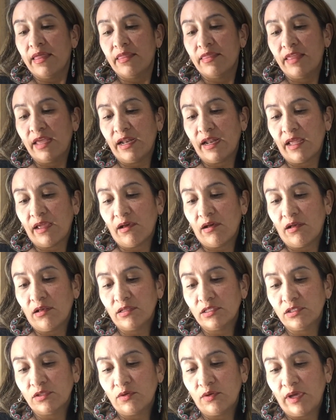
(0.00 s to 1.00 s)
Then I
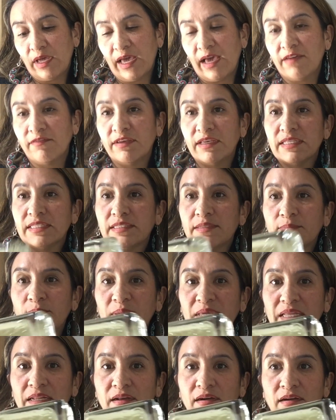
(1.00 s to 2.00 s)
also have
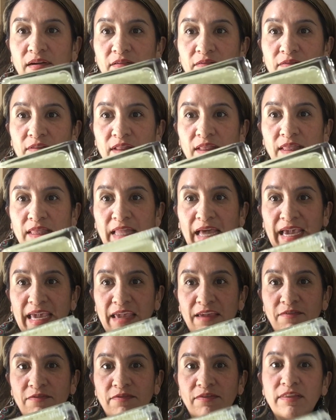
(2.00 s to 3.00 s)
Speed of
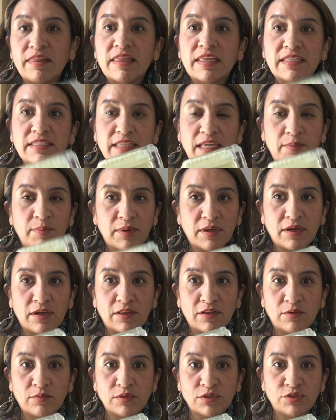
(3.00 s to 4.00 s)
Life. This type of
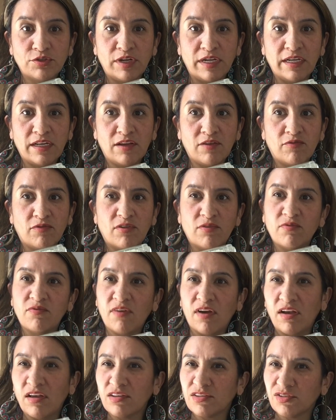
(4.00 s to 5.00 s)
color was trending for
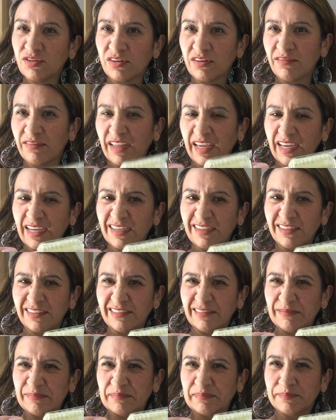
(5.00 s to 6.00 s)
fall, sort of like
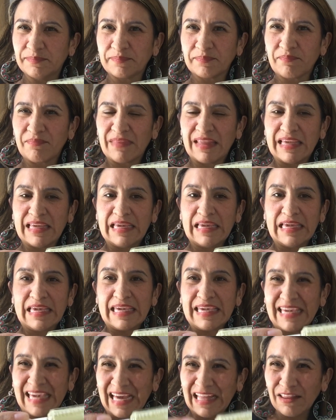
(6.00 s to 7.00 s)

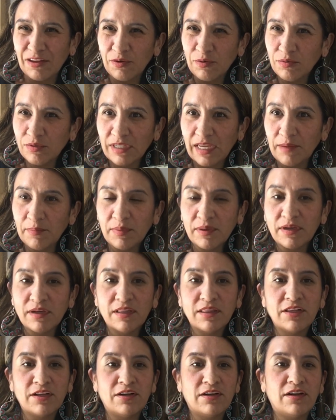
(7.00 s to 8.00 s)
yellow type of
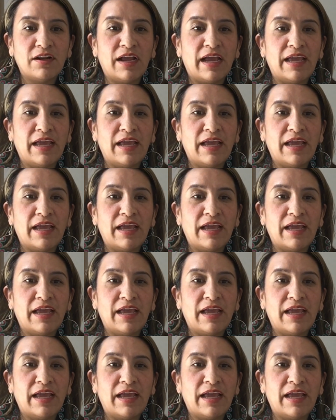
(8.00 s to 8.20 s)
color.